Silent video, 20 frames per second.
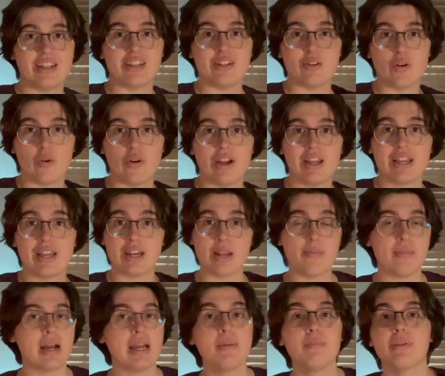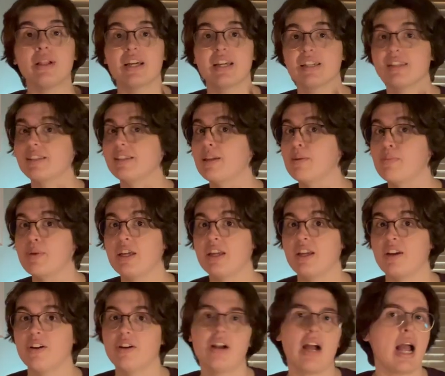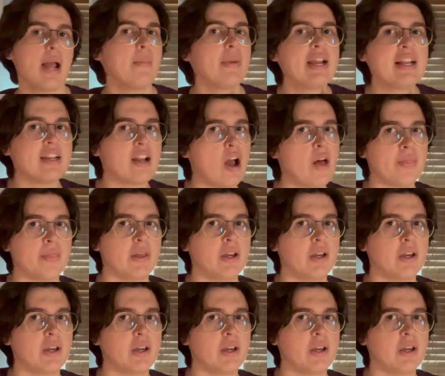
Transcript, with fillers: annoying, and I might play a snippet here. I might not,